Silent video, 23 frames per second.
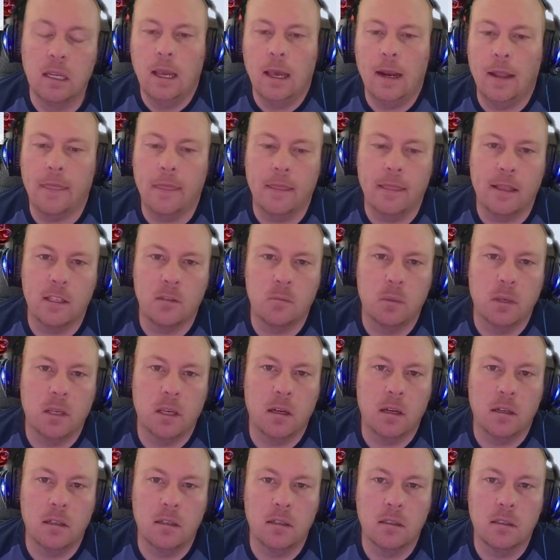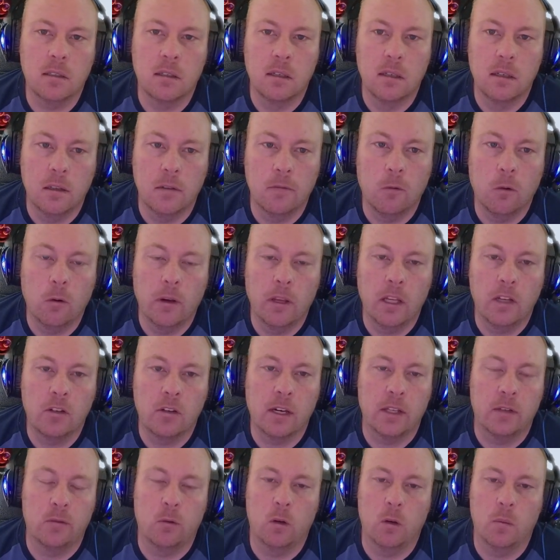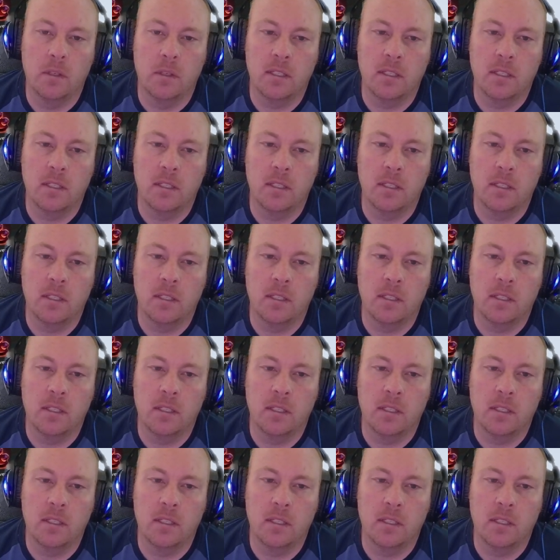And I think that's because the Fourier transform